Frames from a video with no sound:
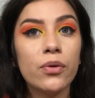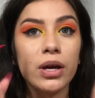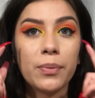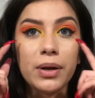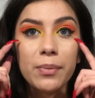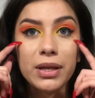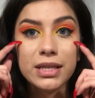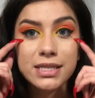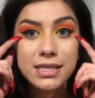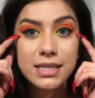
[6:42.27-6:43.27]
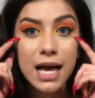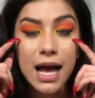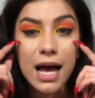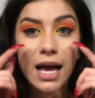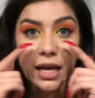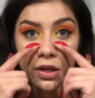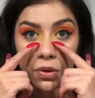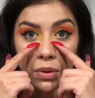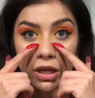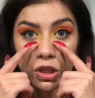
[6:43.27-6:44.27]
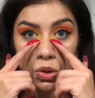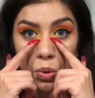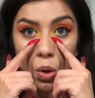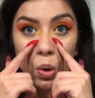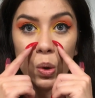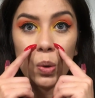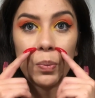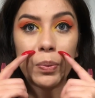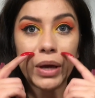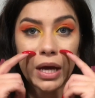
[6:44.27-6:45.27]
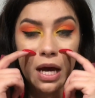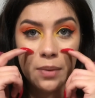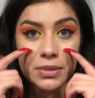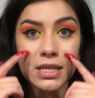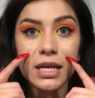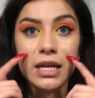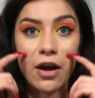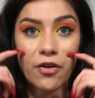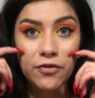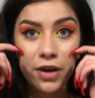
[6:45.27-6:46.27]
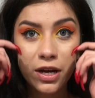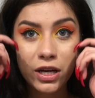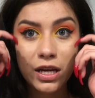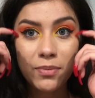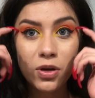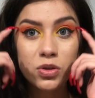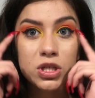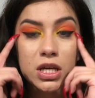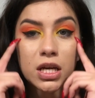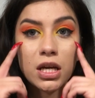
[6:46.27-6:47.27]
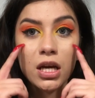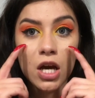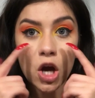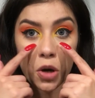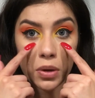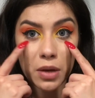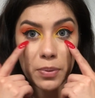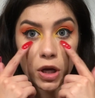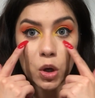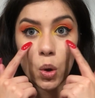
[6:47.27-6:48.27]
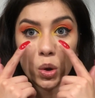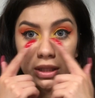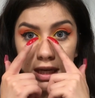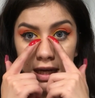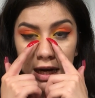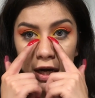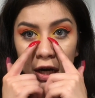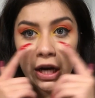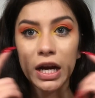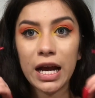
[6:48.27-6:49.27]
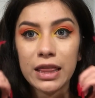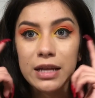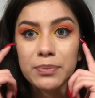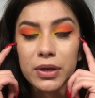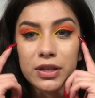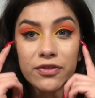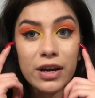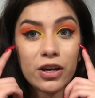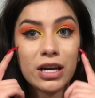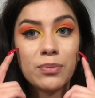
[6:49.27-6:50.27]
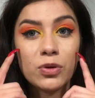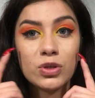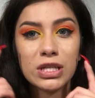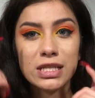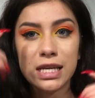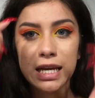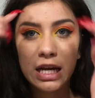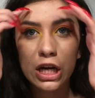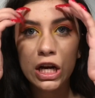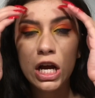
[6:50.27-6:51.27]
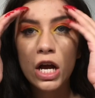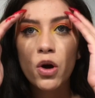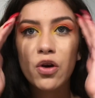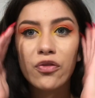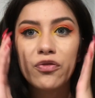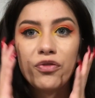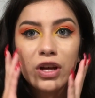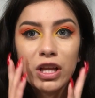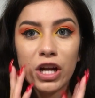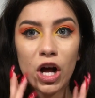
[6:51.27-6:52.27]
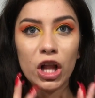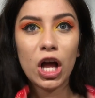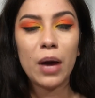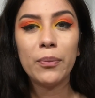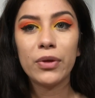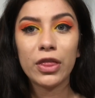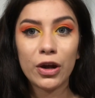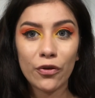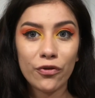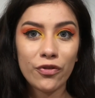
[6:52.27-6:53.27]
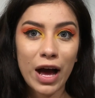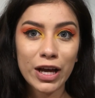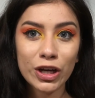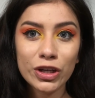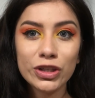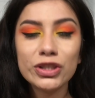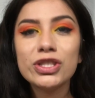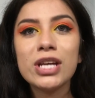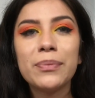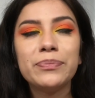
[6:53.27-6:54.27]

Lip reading: We can put them on the side, or we could do a whole big upside down fire emoji, or we could put gold here and then put the fire emojis here, or fill it all up with little fires.